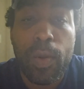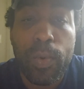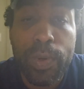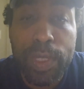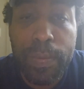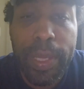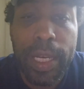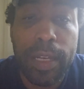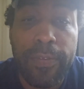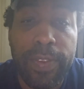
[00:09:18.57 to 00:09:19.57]
We'll
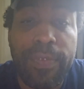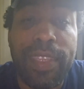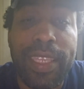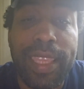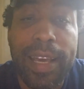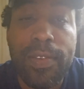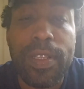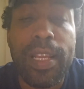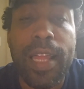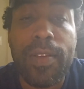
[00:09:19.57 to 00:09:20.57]
spend
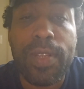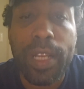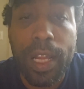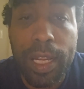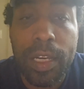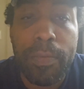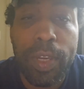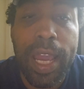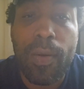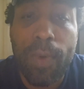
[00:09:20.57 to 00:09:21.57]
$50,000 in a club.
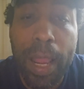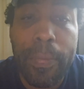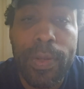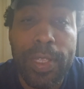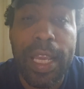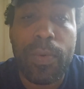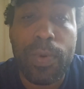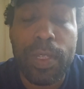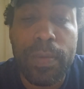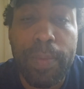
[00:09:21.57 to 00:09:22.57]
You got rappers that
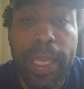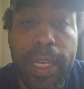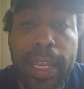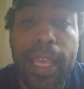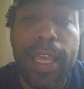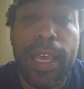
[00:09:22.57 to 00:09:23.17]
will spend